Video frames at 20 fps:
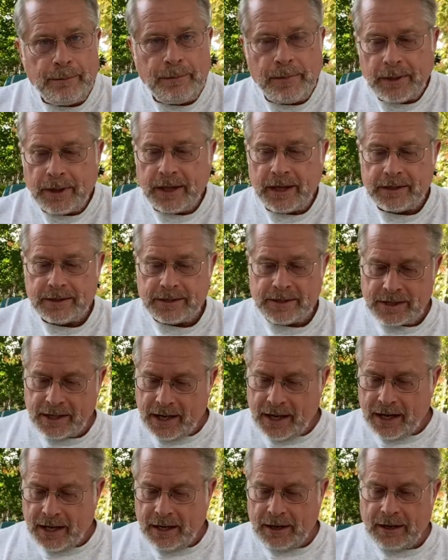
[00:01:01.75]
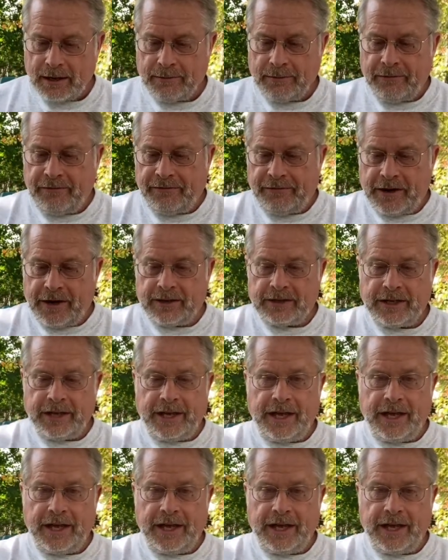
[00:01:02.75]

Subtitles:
It's fairly